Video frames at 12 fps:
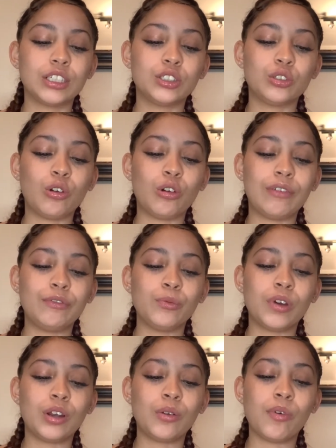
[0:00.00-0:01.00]
So if you
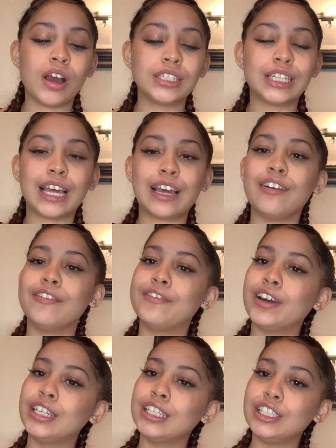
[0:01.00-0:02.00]
want to watch like a
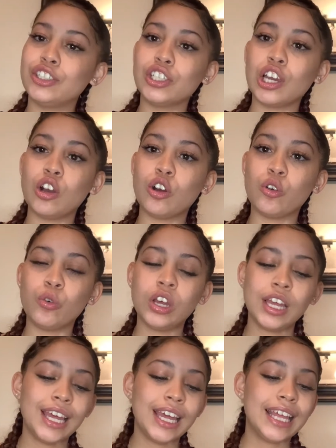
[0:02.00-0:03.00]
funny show,
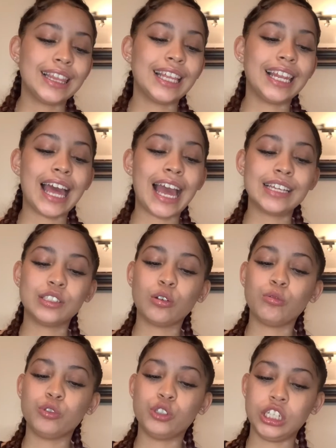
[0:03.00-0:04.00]
The Last
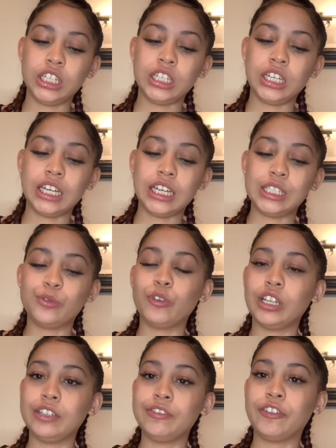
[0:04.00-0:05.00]
OG is
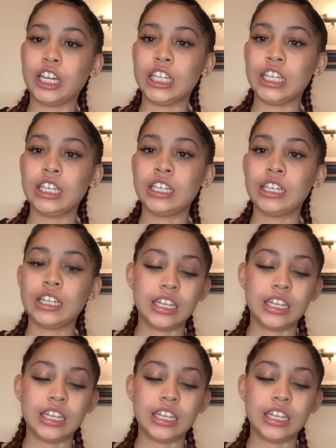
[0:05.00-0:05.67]
really funny.